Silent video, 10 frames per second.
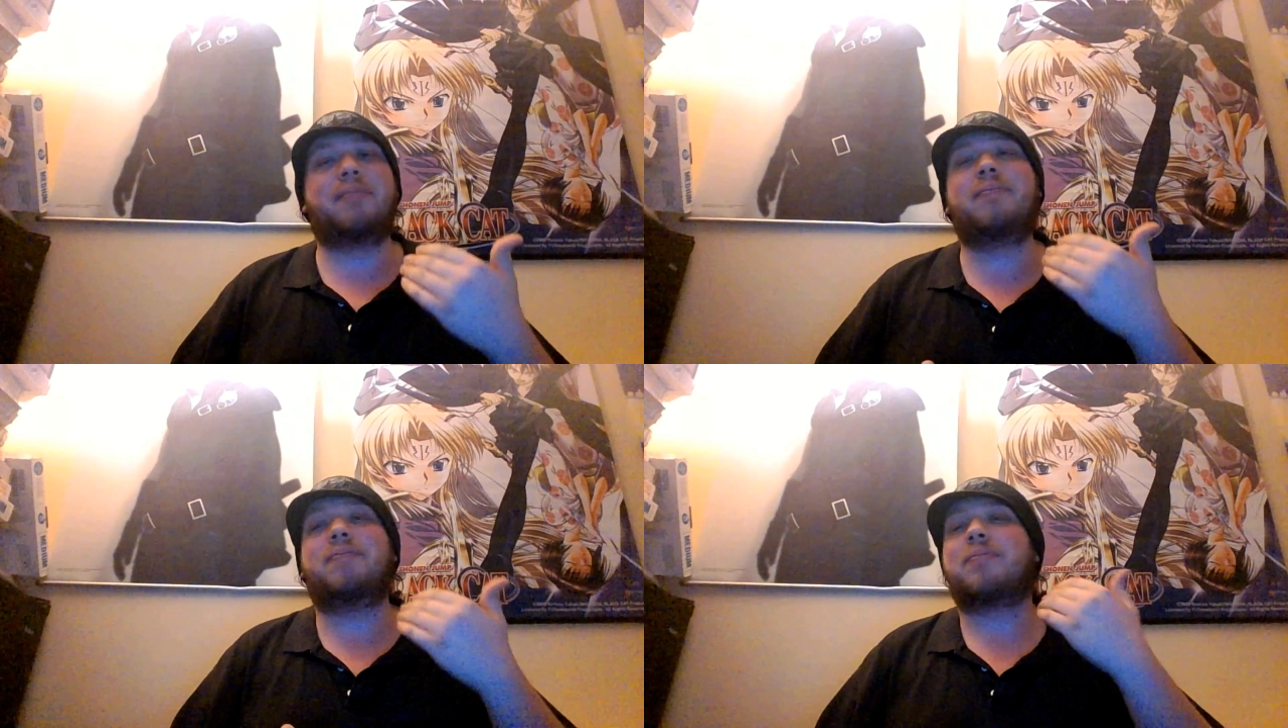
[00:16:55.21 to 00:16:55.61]

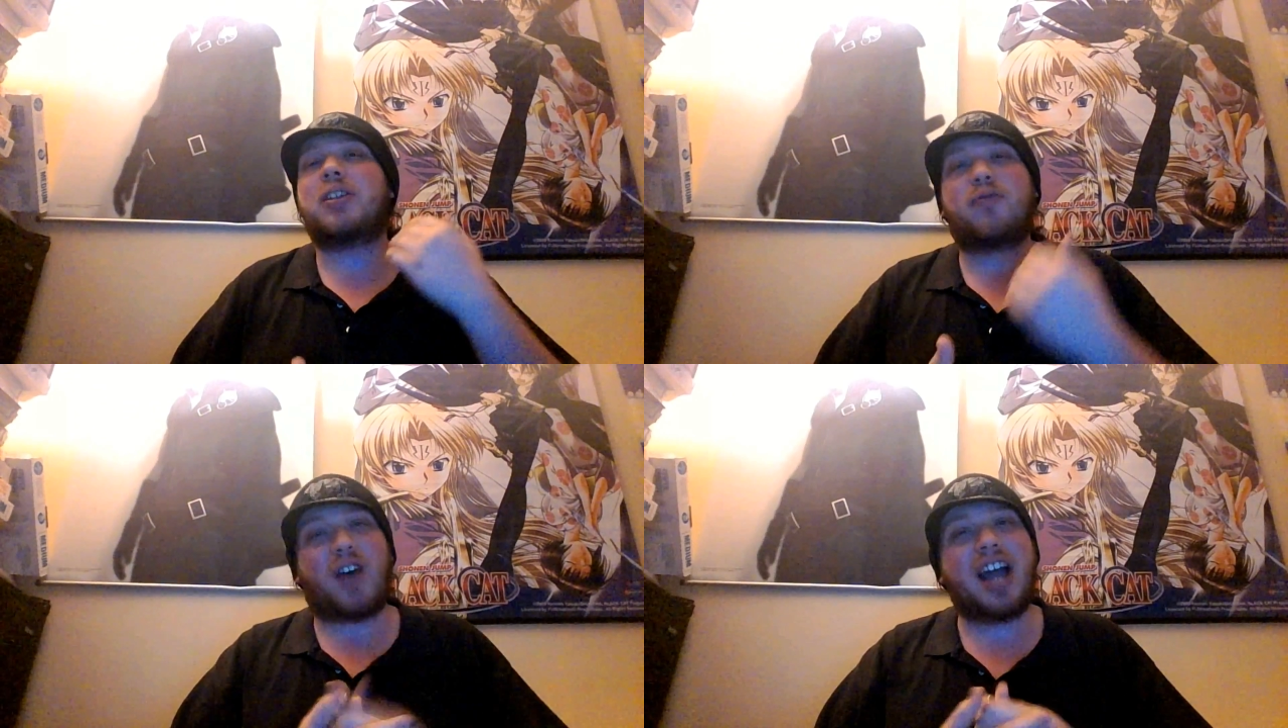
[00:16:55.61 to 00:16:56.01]

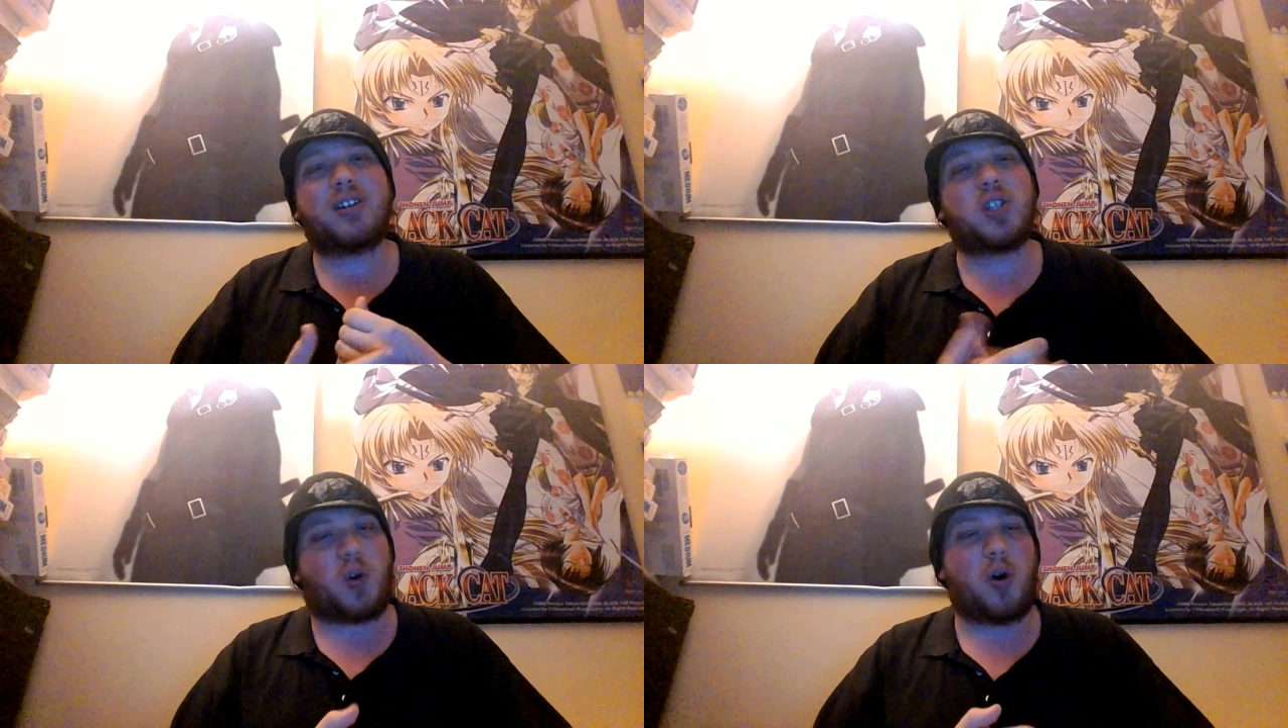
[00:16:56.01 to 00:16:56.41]
The
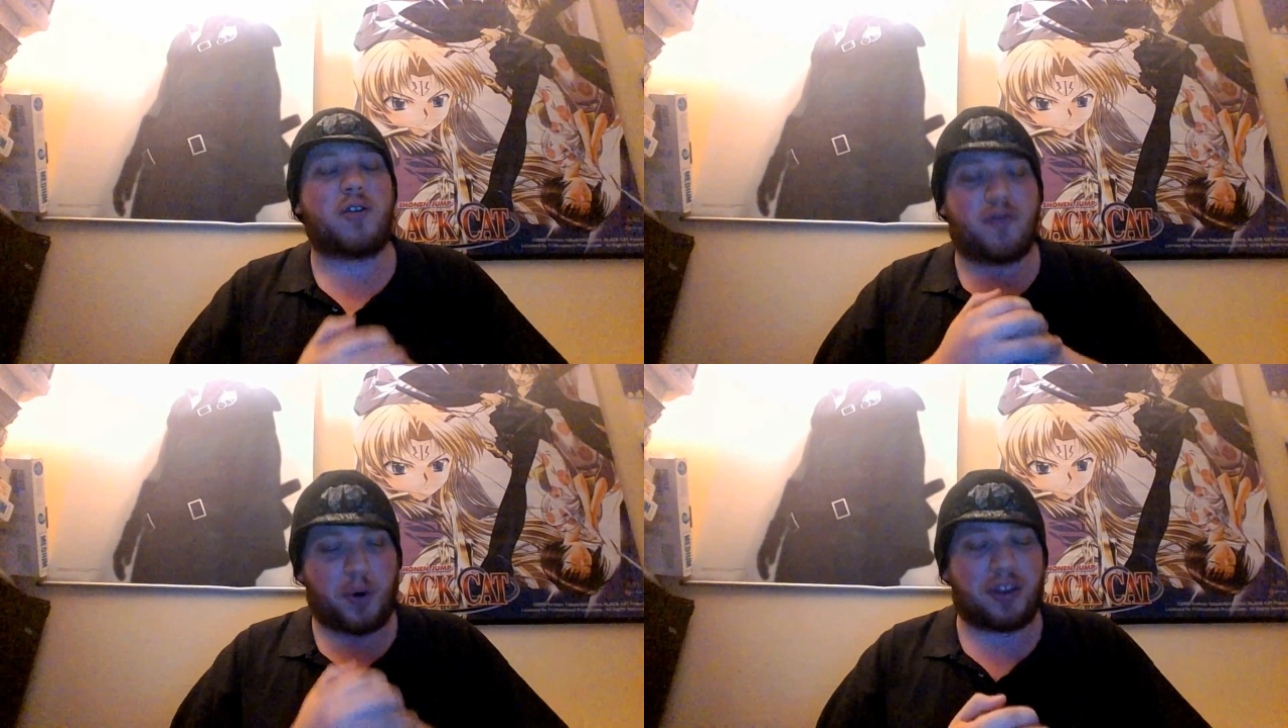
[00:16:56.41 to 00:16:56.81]
final score
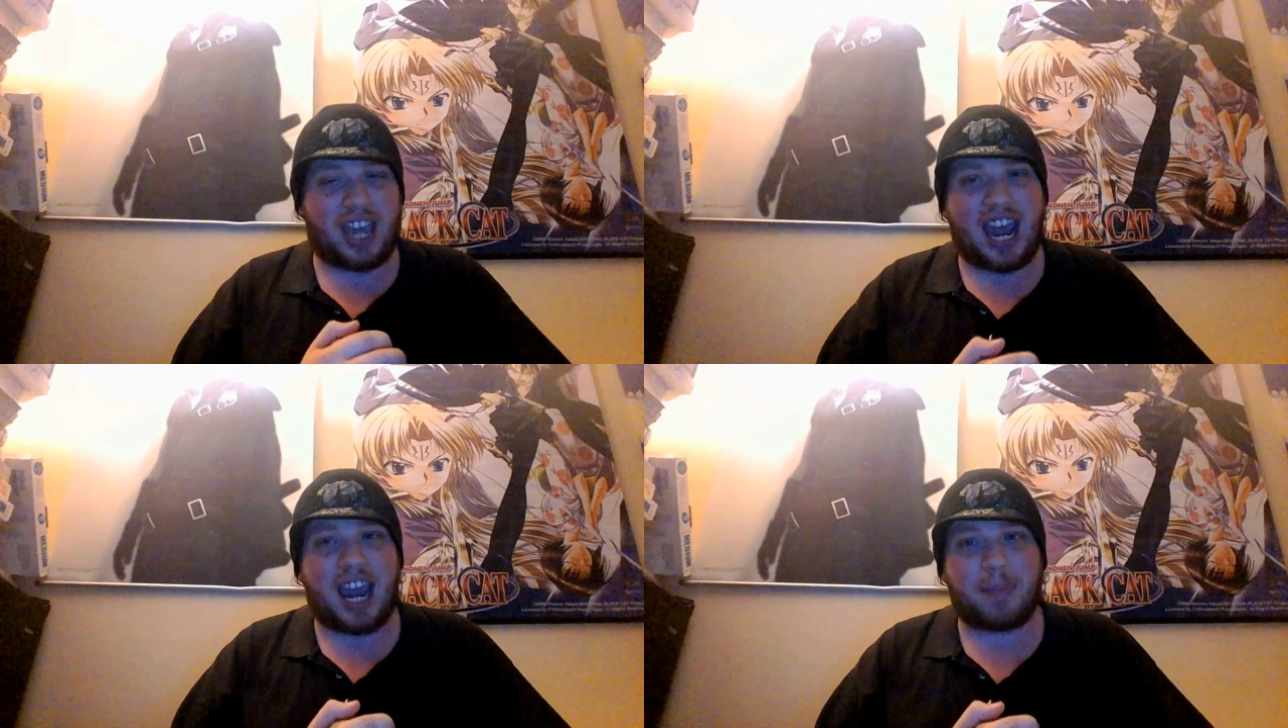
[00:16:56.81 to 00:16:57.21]
for the
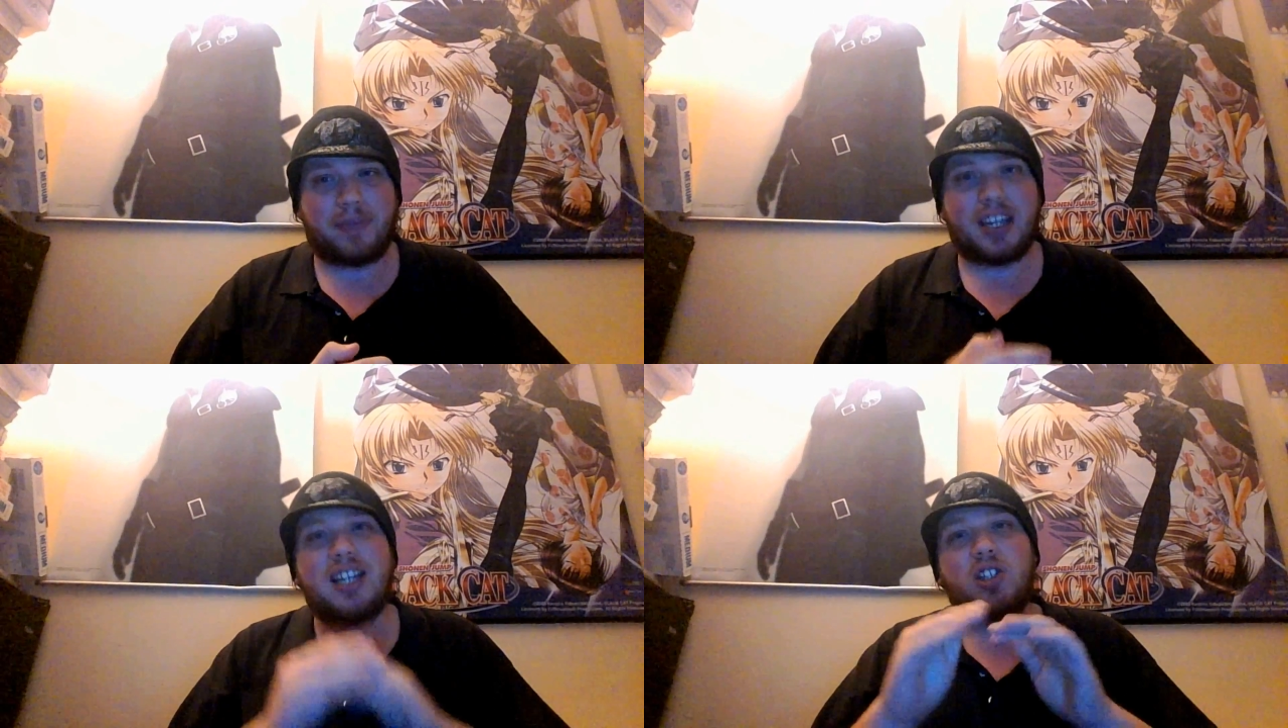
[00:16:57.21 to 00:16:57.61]
game
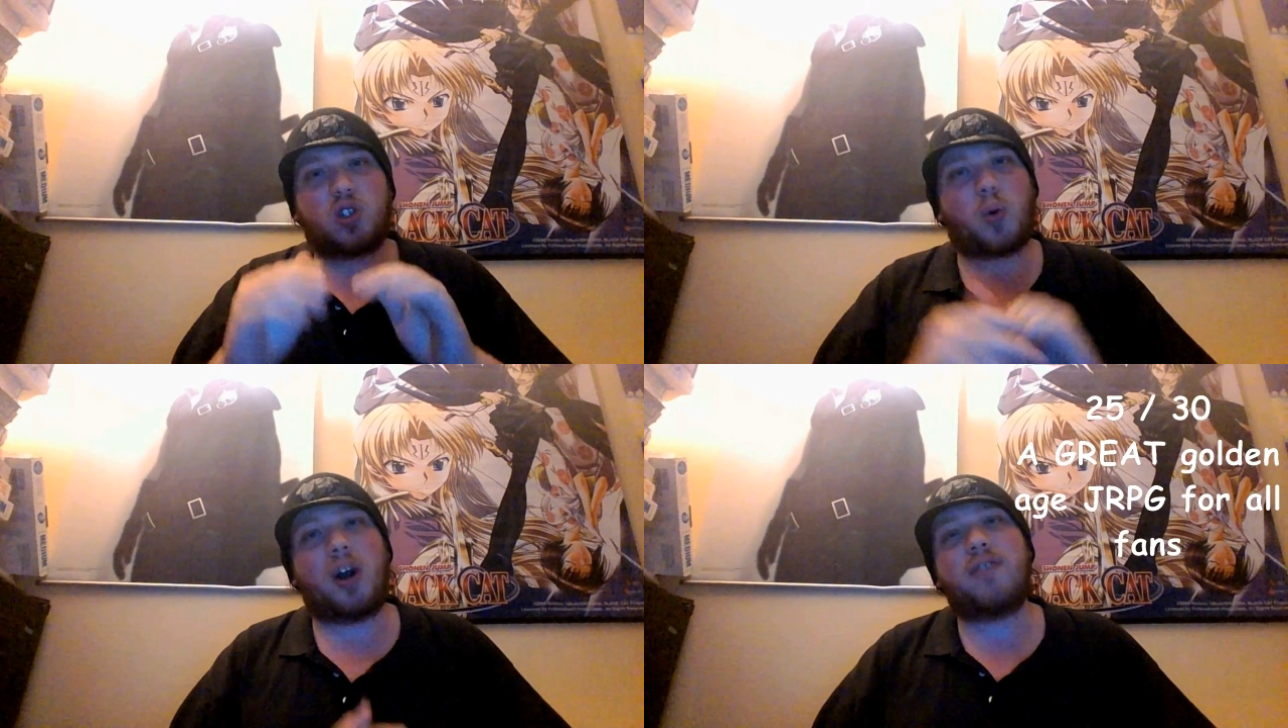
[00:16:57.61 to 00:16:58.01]
is
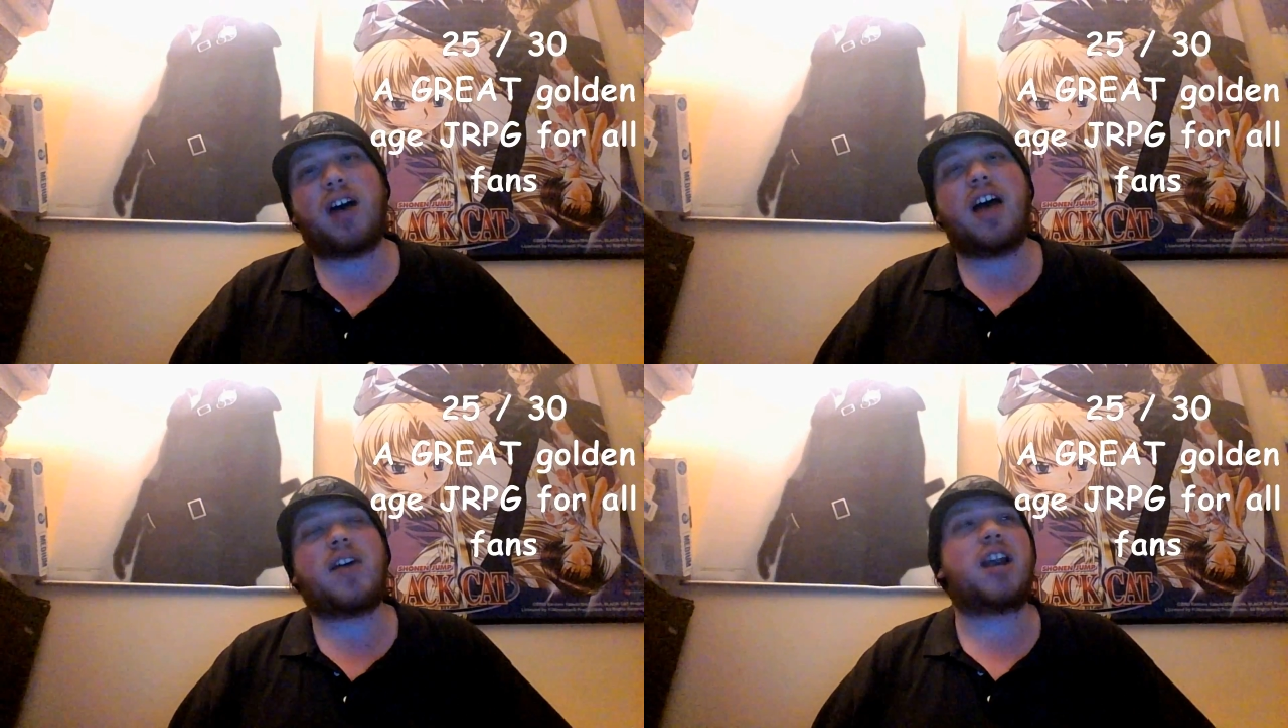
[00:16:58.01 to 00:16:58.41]

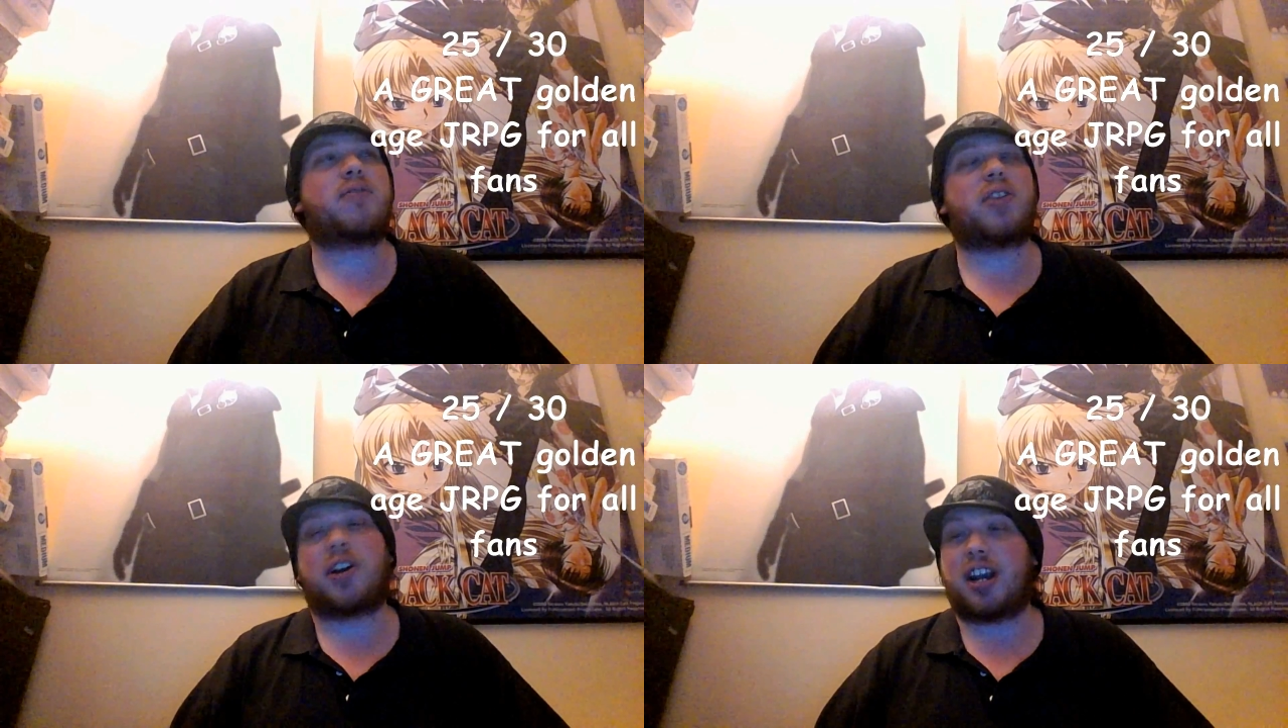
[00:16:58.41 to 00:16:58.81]
25 out of
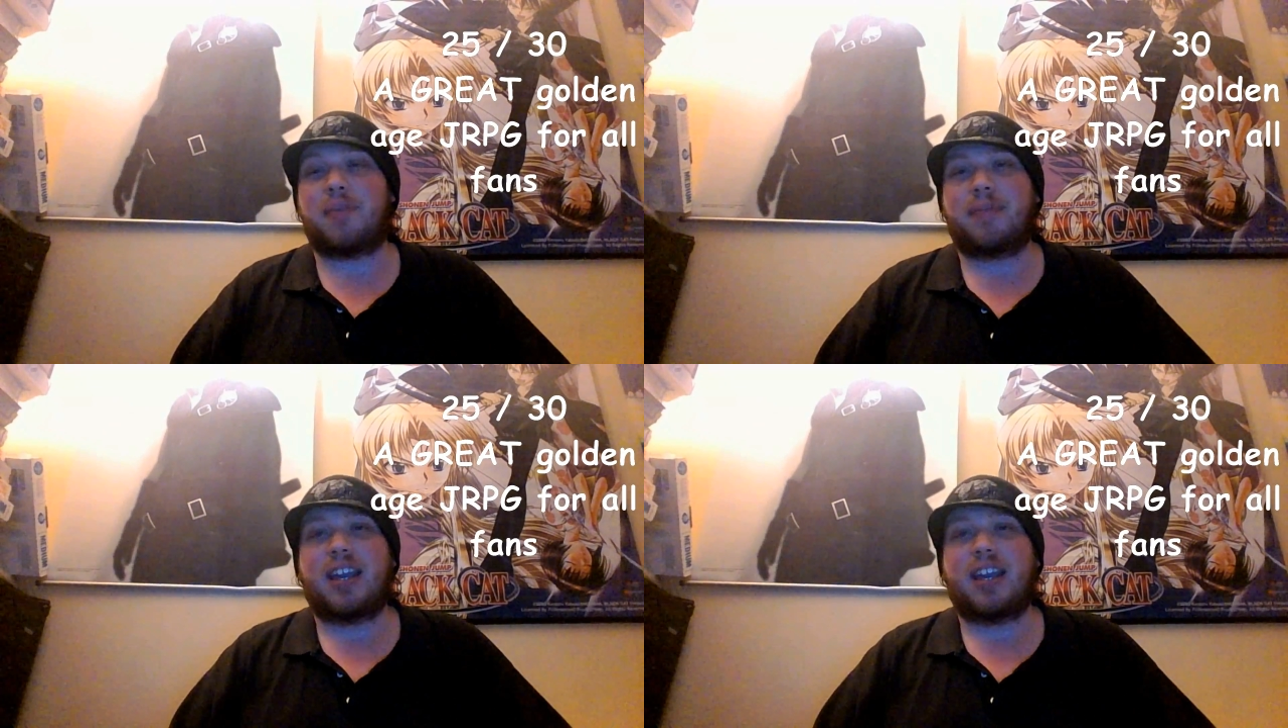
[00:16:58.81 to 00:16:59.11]
30.